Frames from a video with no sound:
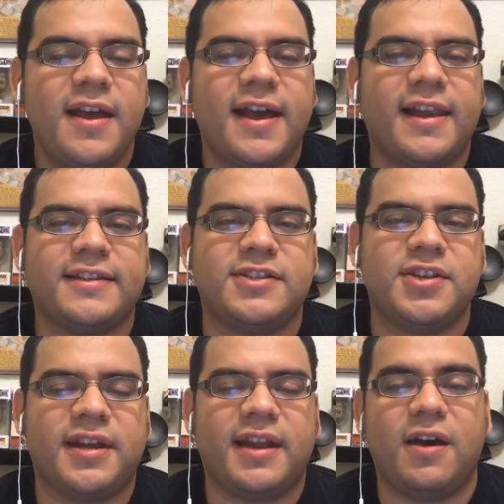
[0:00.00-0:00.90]
I'd like to
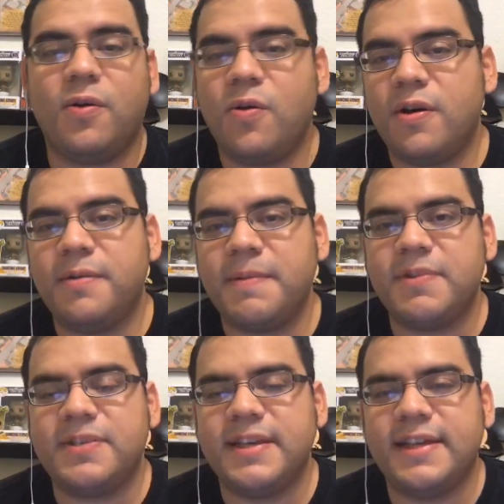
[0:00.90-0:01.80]
check it out, or
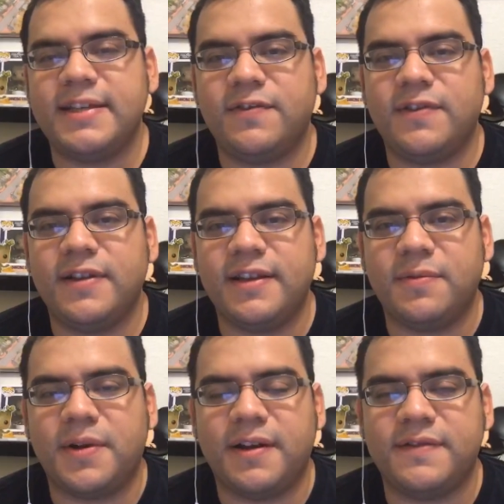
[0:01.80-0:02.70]
maybe you see it differently
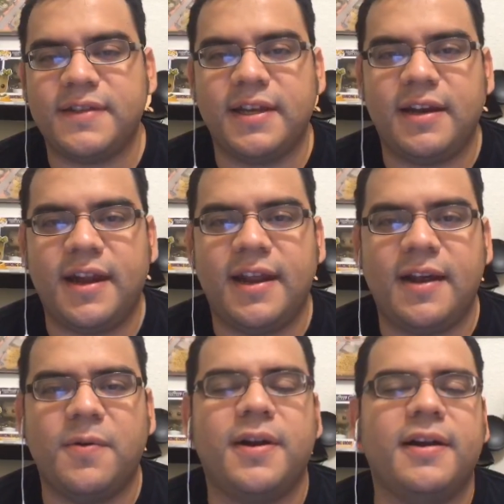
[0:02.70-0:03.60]
than what I've seen, and
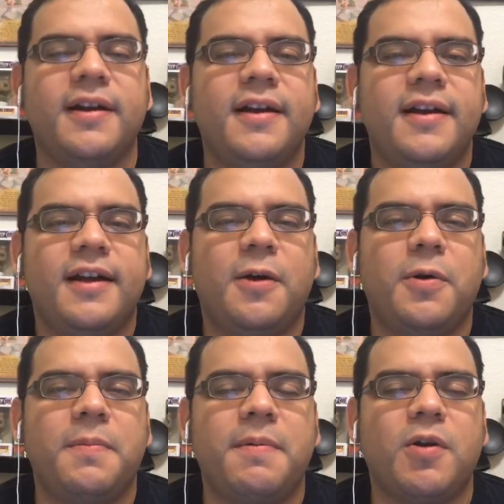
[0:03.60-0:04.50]
I wanna
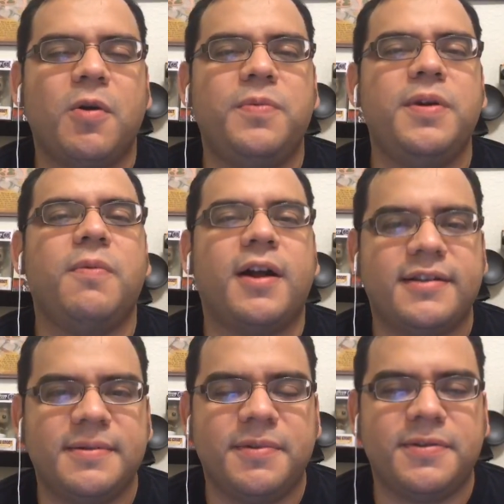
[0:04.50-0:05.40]
maybe go
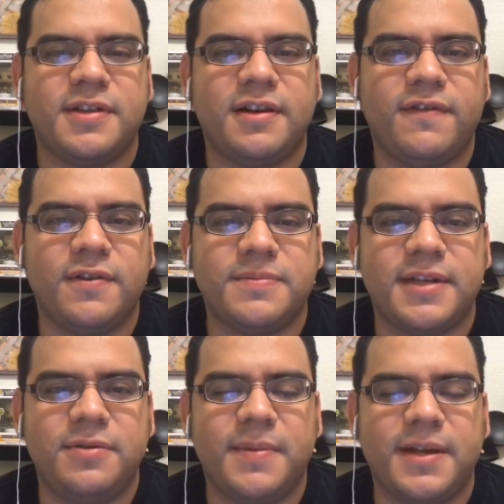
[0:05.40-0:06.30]
rewatch some of those Disney films
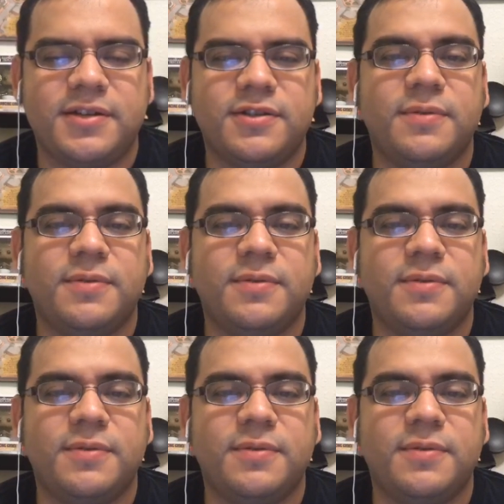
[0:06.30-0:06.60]
that you mentioned.